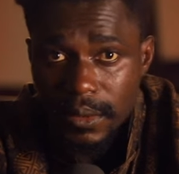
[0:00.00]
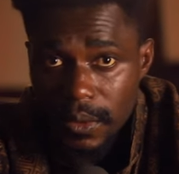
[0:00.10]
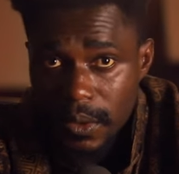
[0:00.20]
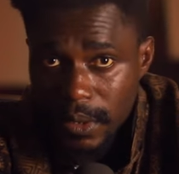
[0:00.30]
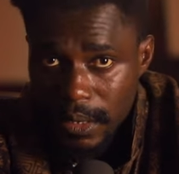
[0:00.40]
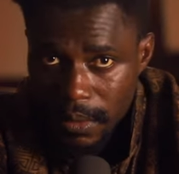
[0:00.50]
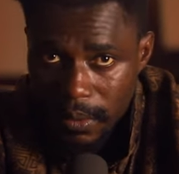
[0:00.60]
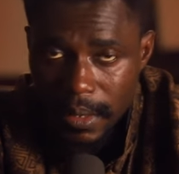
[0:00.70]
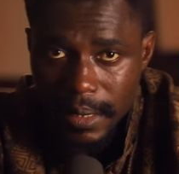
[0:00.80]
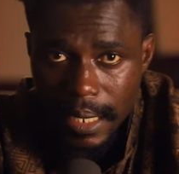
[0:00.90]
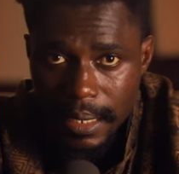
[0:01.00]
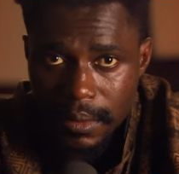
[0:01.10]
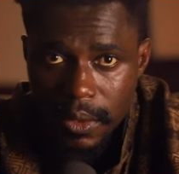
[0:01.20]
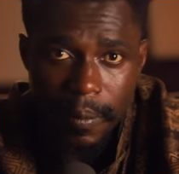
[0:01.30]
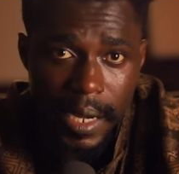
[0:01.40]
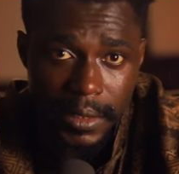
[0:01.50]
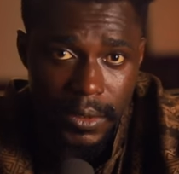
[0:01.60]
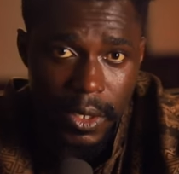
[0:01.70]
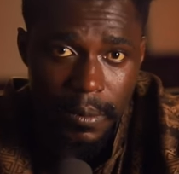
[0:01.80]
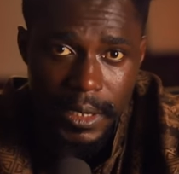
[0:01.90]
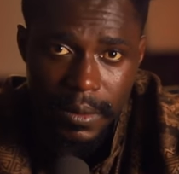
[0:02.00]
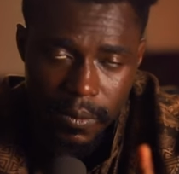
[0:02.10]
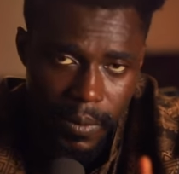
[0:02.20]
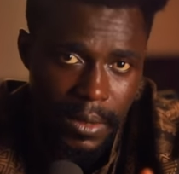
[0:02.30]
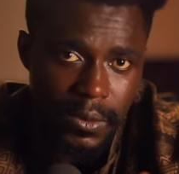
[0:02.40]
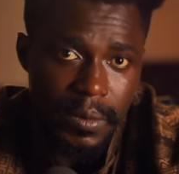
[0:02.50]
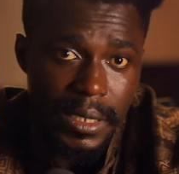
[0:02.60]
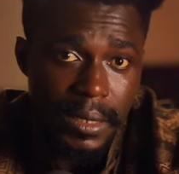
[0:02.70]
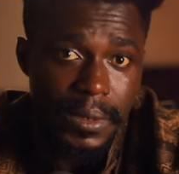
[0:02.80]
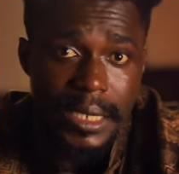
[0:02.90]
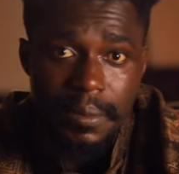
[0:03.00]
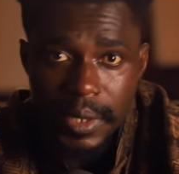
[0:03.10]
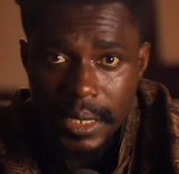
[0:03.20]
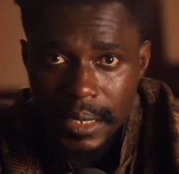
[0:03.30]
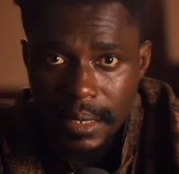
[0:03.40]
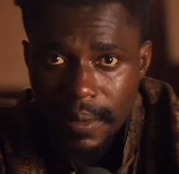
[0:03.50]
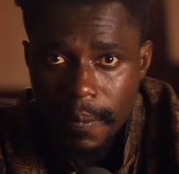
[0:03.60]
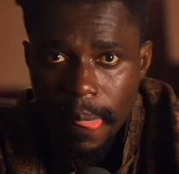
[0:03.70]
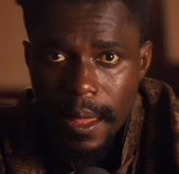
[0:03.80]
to note concerning Nomad sculpting. One will be 3D printing.